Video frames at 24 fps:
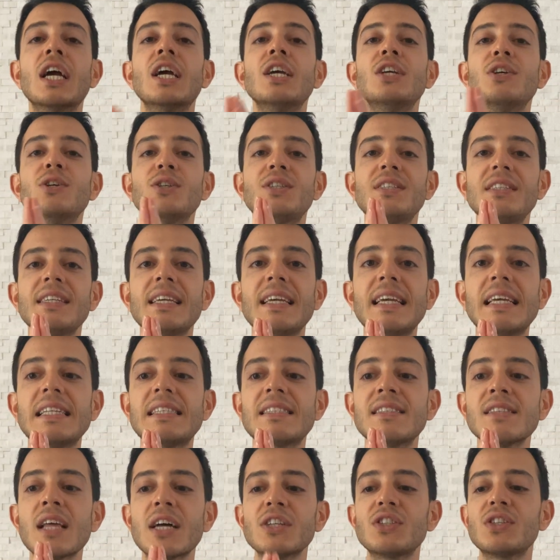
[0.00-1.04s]
You see,
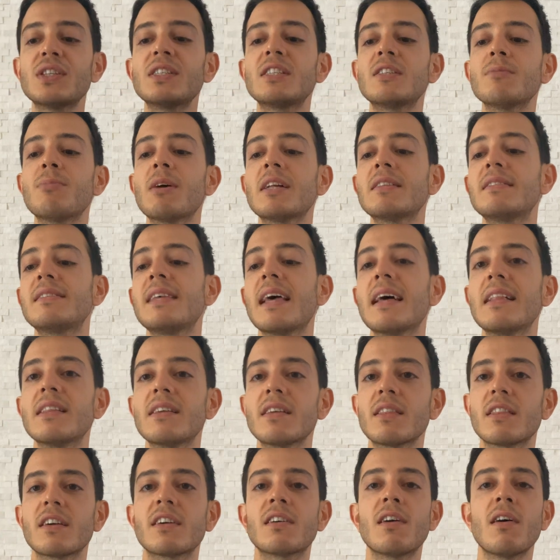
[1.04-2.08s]
it's not just about
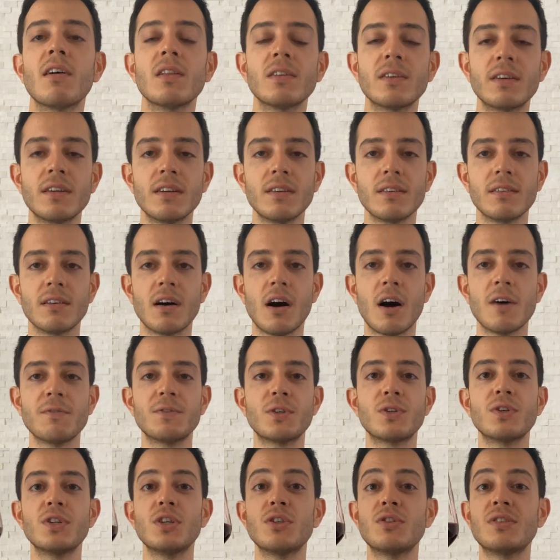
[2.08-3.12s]
telling the color.
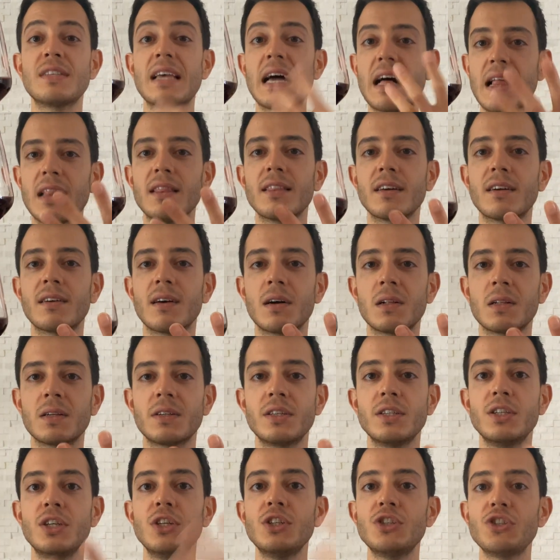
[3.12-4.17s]
After you tell the color,
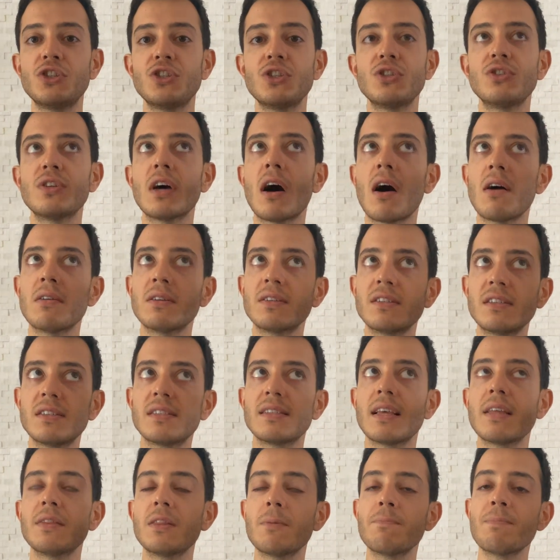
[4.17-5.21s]
you should
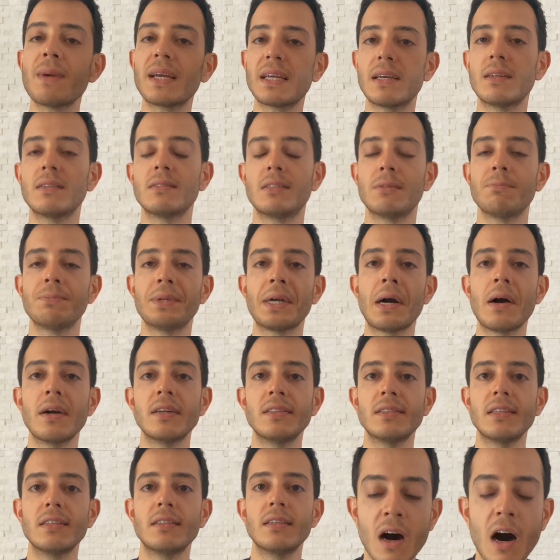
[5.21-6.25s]
understand the mechanism
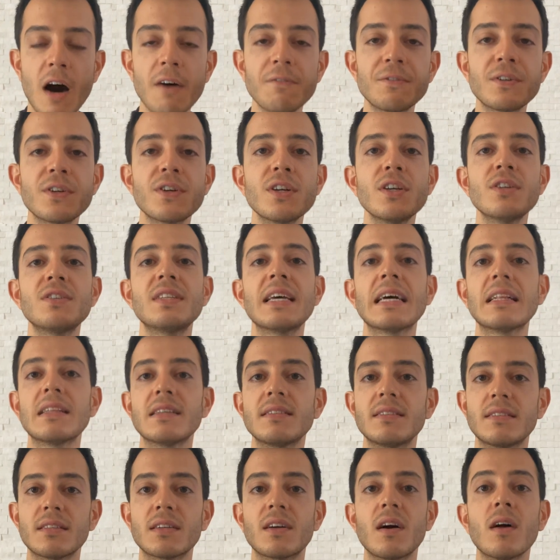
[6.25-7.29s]
behind it. After you tell
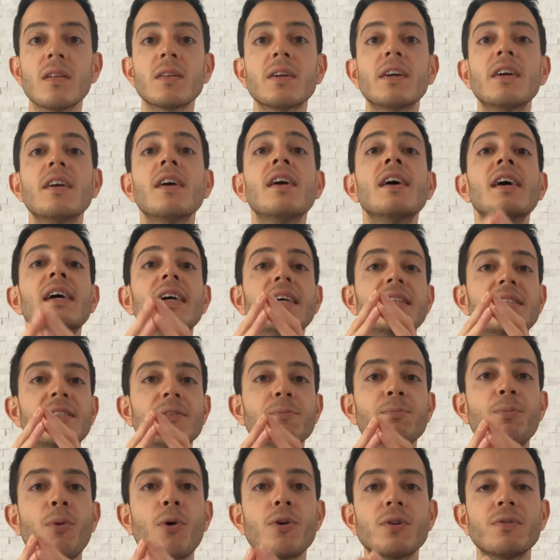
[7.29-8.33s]
us the color, it's
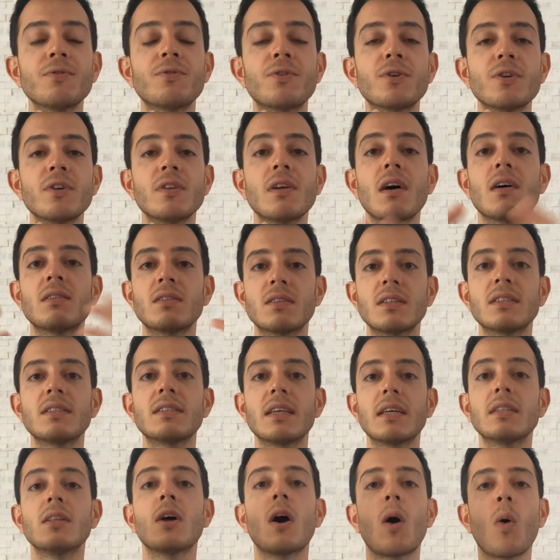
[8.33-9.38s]
important for you to
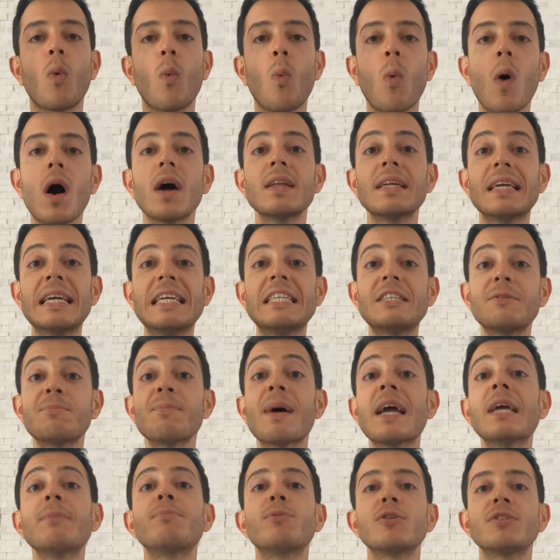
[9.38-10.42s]
understand what it
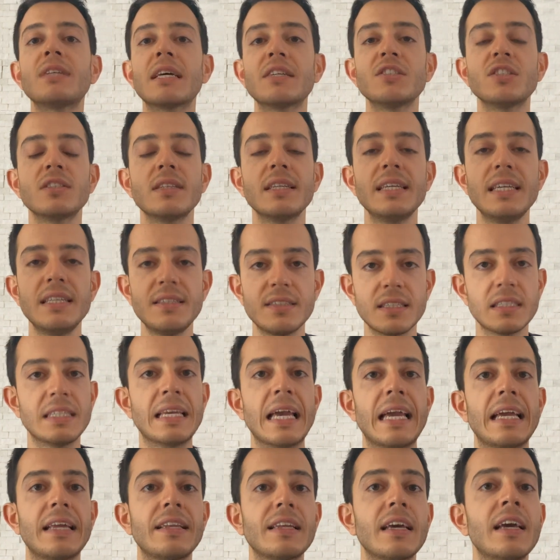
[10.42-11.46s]
may potentially
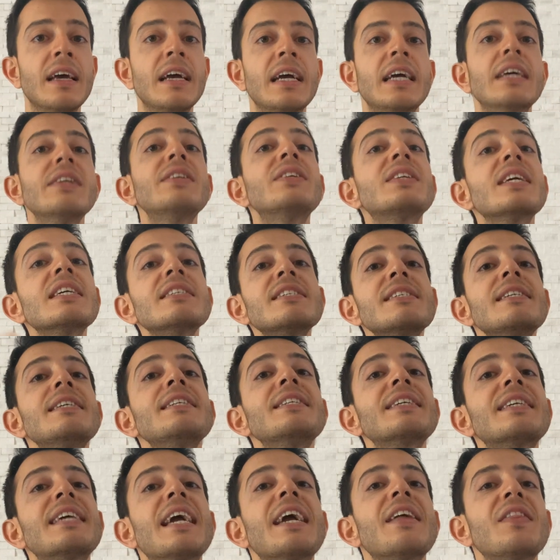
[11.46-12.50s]
indicate. It doesn't
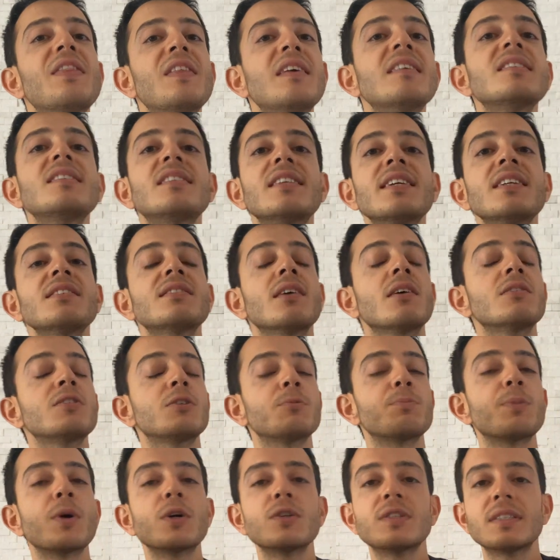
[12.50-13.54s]
indicate these things
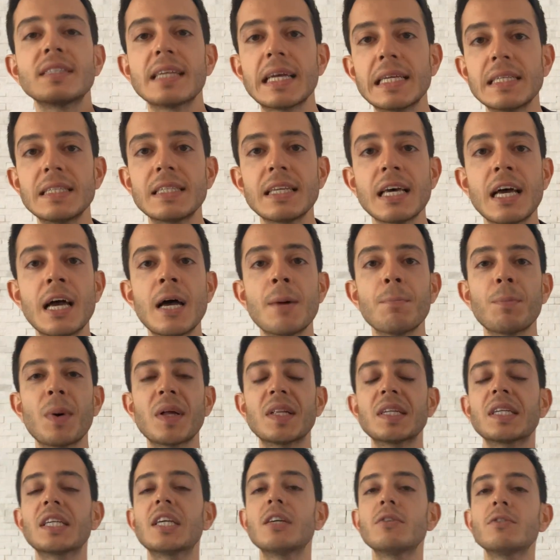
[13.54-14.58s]
100%, but
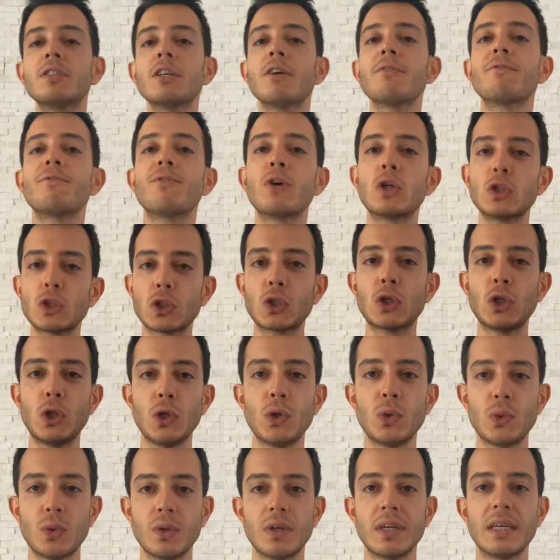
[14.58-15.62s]
it gives you a first
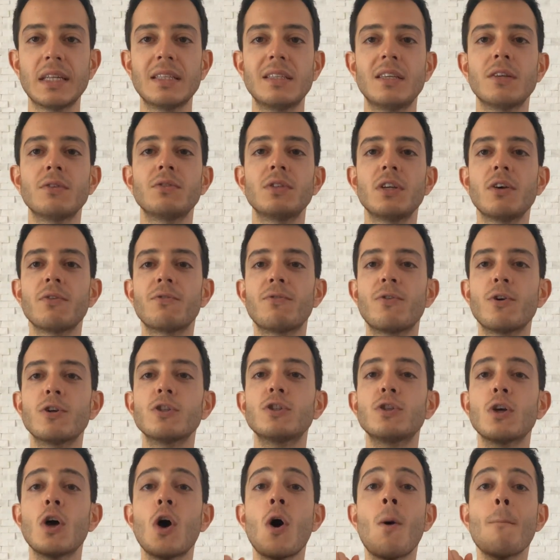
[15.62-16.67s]
clue. It gives you a
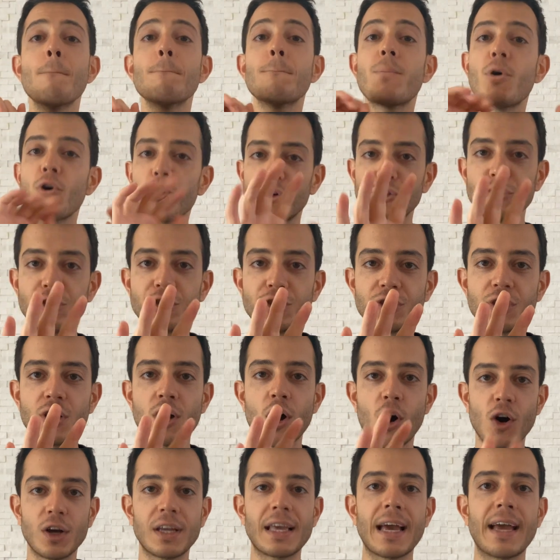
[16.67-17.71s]
first push.
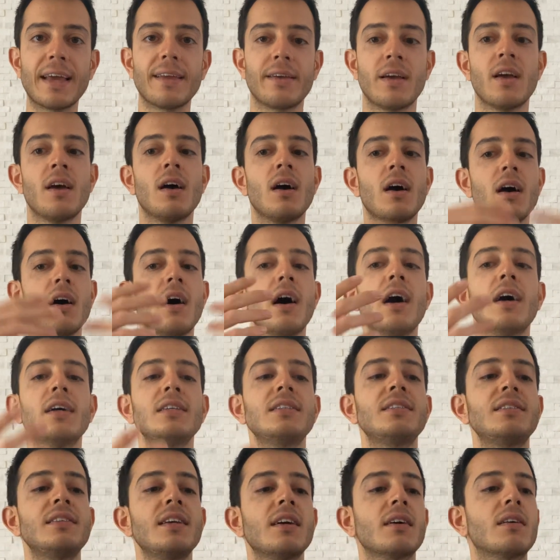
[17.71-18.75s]
Okay, I
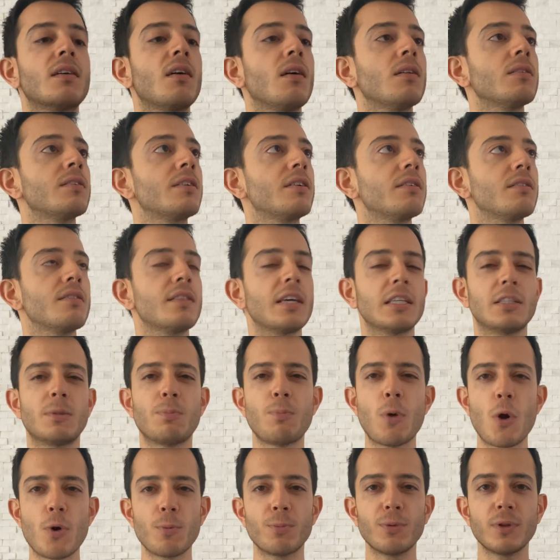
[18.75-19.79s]
see a color that's
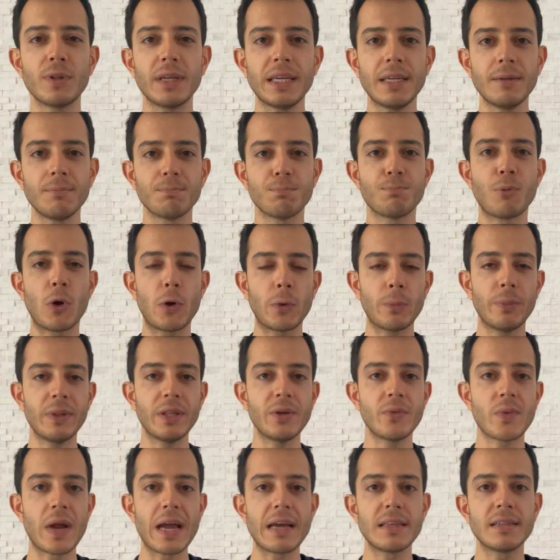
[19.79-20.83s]

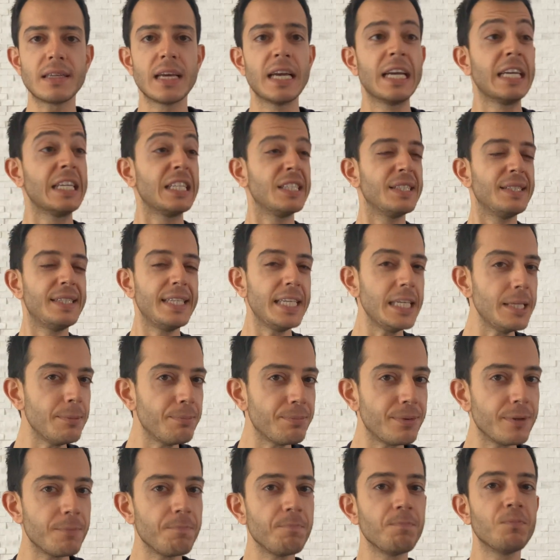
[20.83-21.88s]
purpley red,
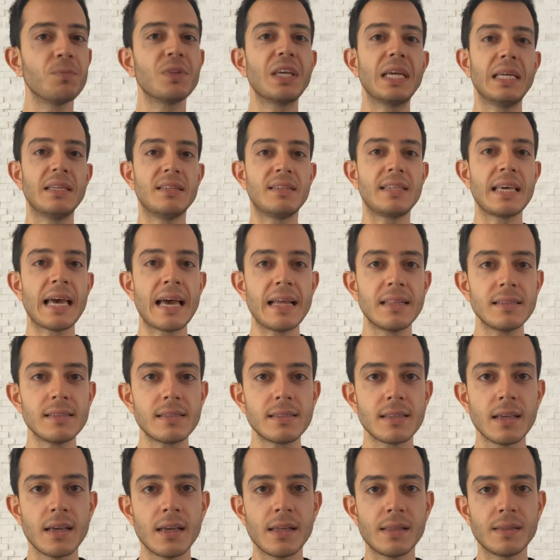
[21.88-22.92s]
deep,
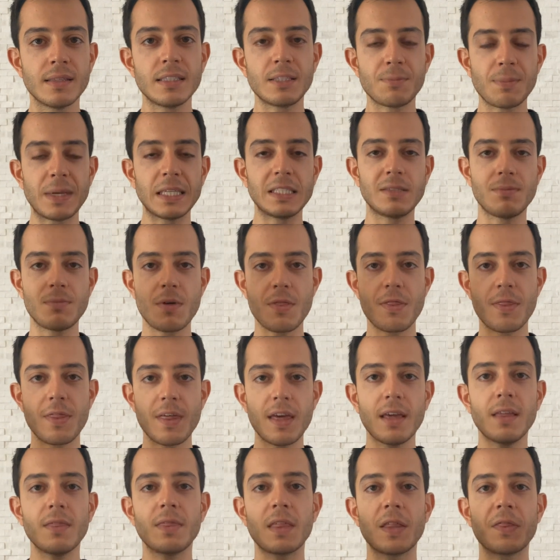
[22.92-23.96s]
intense. This makes me
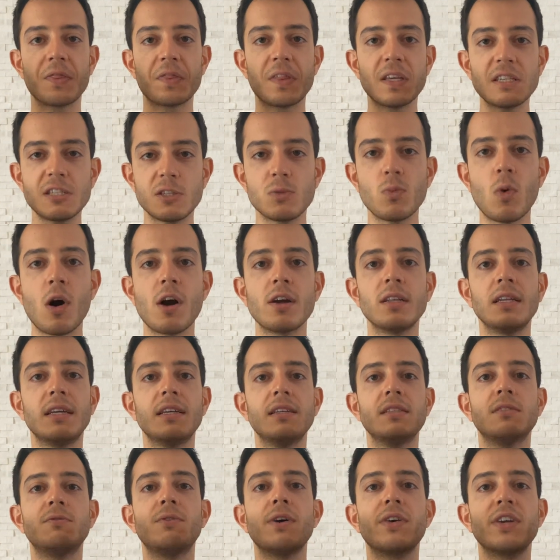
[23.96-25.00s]
think that this wine
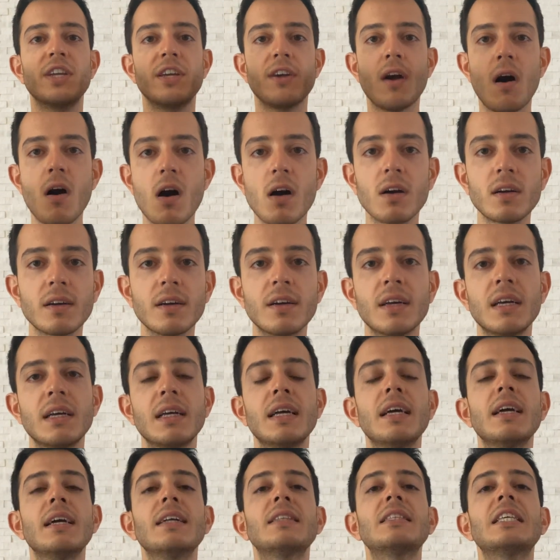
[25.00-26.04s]
is very young.
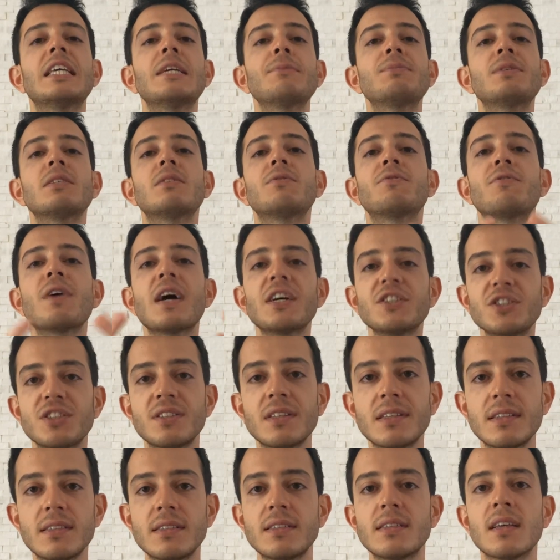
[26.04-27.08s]
It keeps its
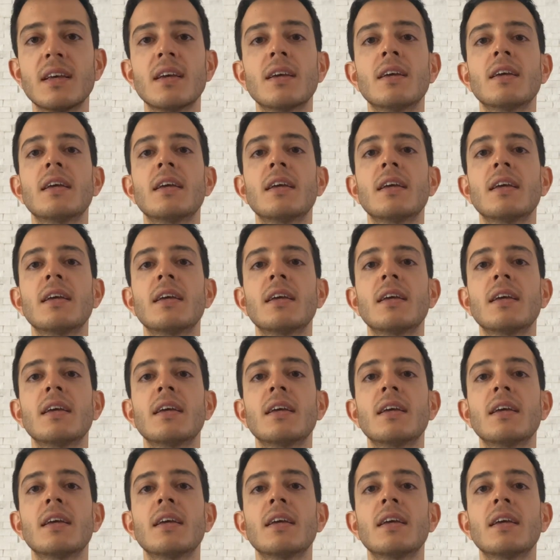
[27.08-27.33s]
freshness.